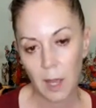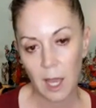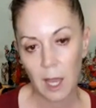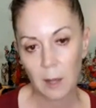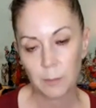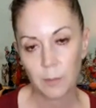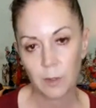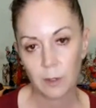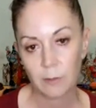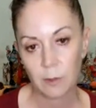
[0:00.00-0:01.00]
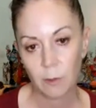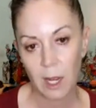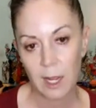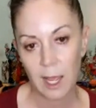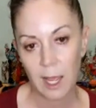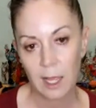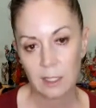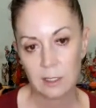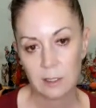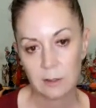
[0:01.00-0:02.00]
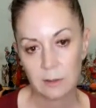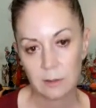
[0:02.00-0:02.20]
Palm of the right hand,